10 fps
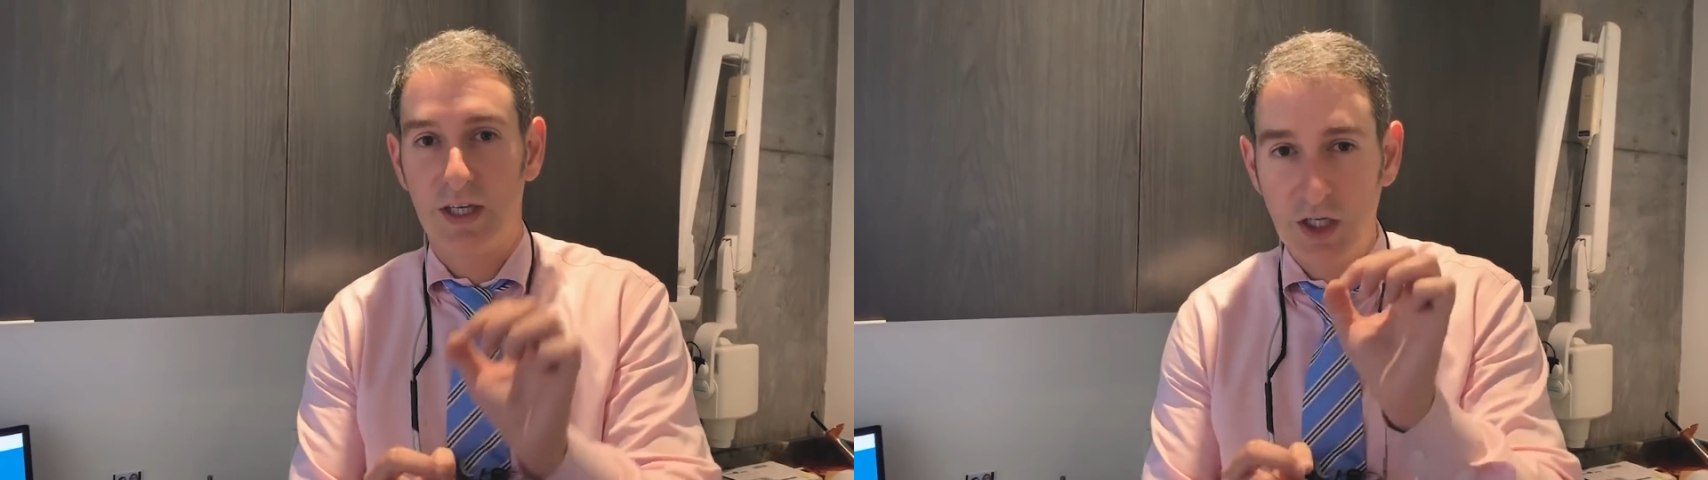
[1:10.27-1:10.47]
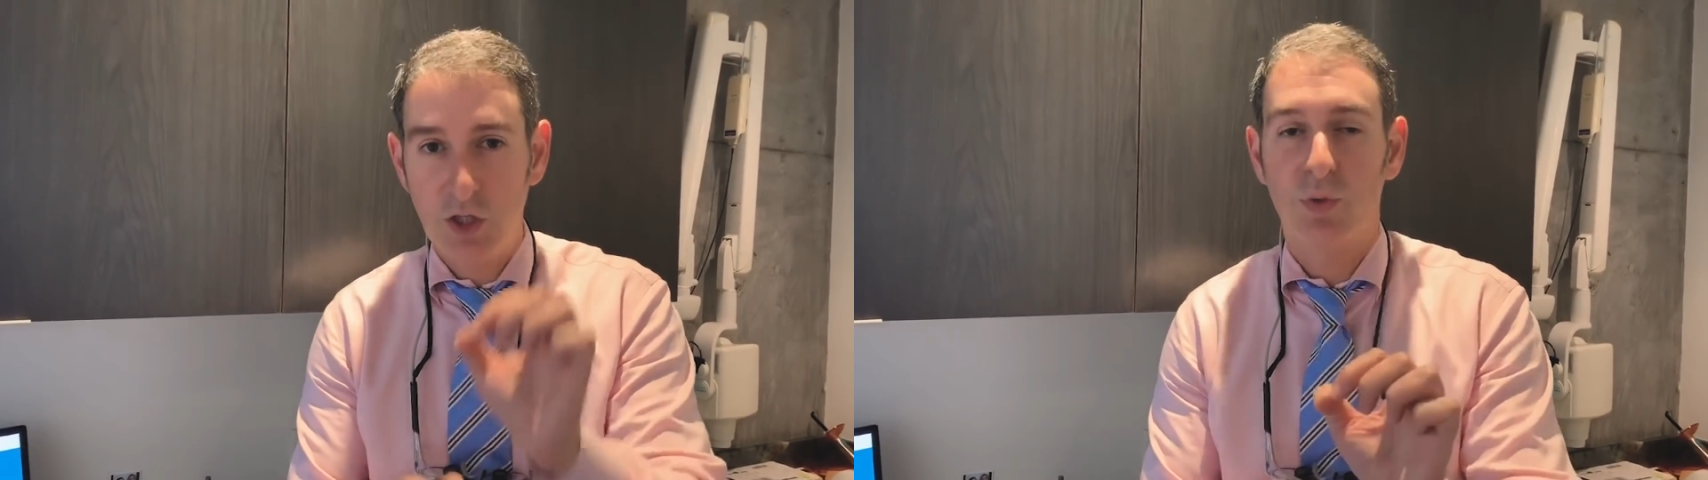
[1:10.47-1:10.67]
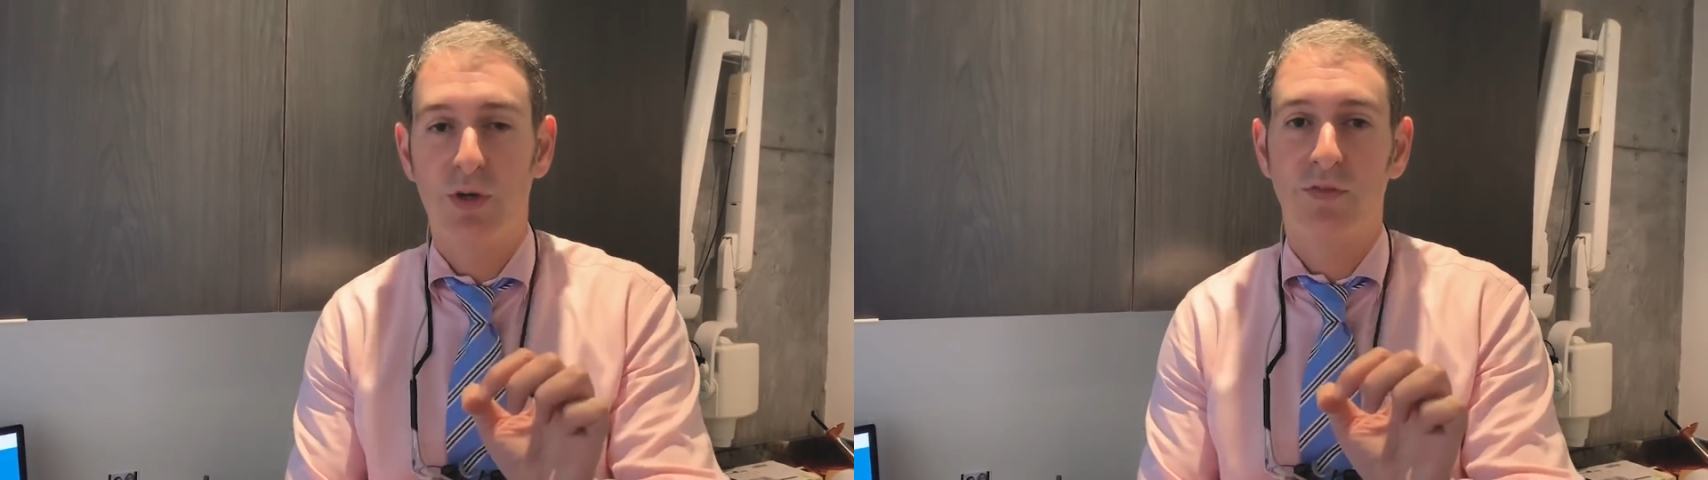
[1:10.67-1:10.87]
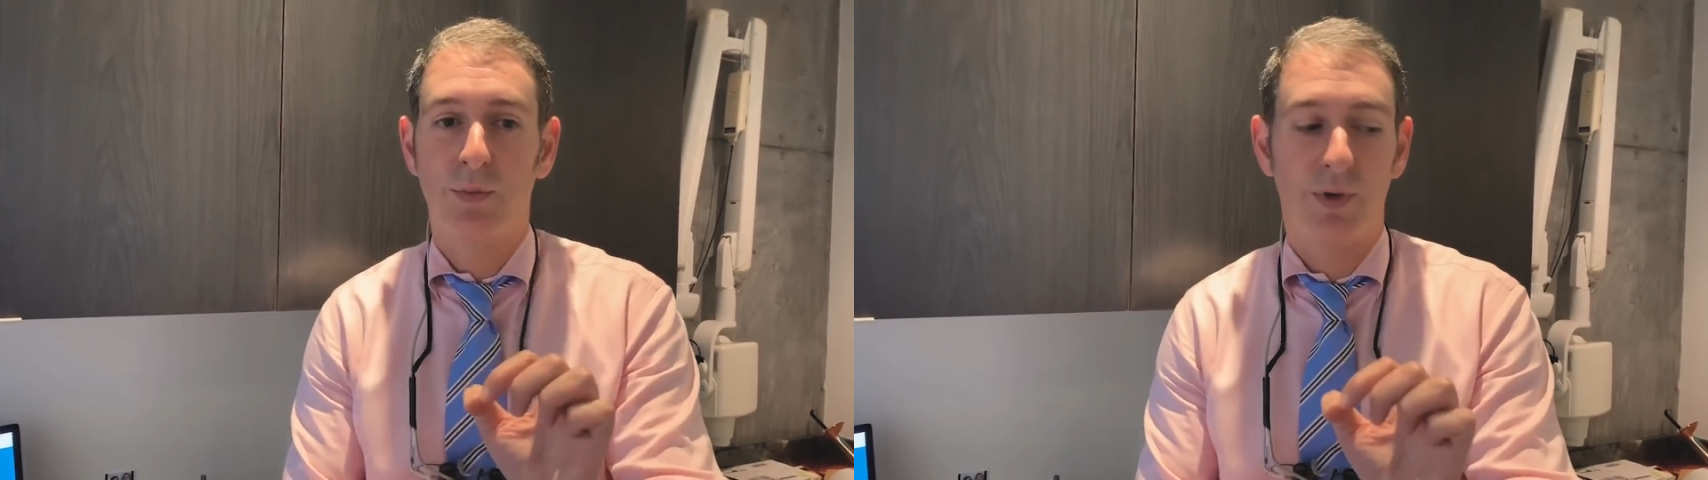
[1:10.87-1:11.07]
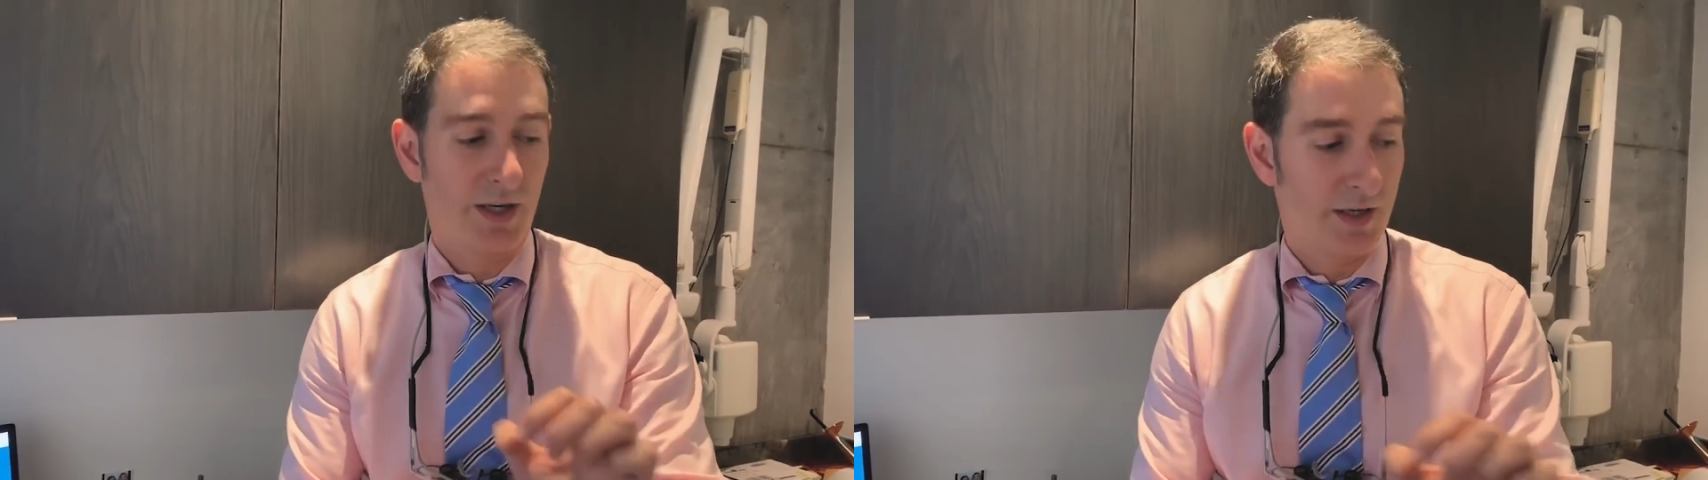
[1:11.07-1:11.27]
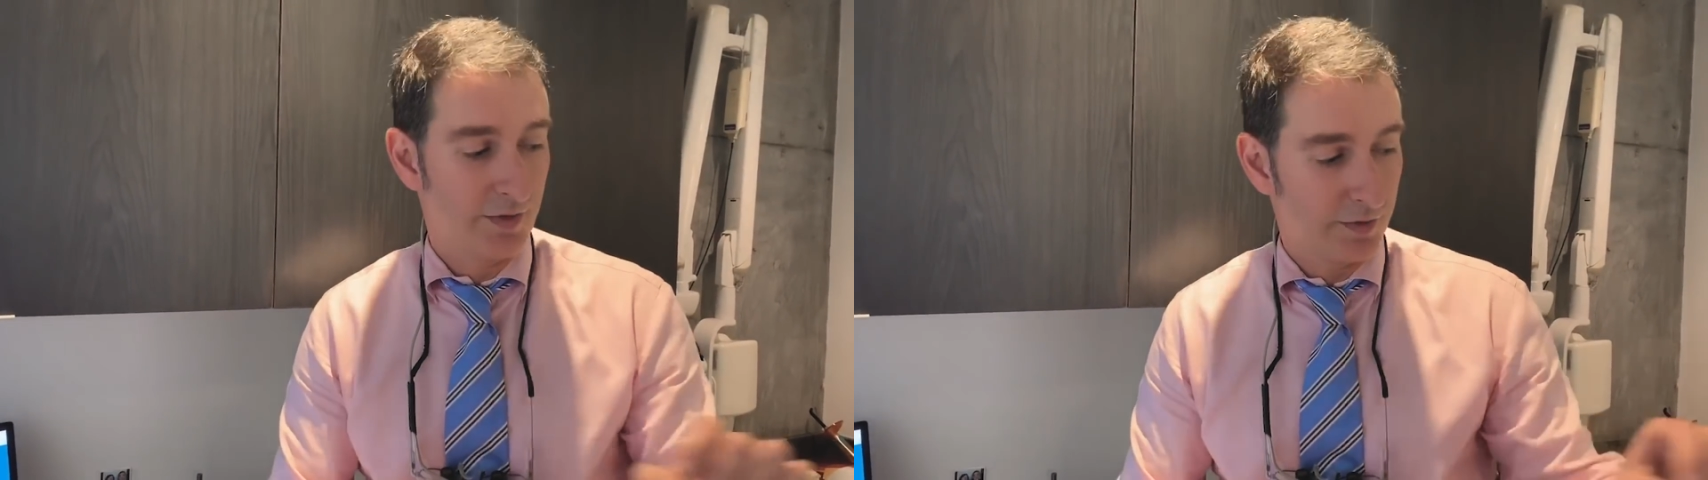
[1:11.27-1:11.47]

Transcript: each one of the brackets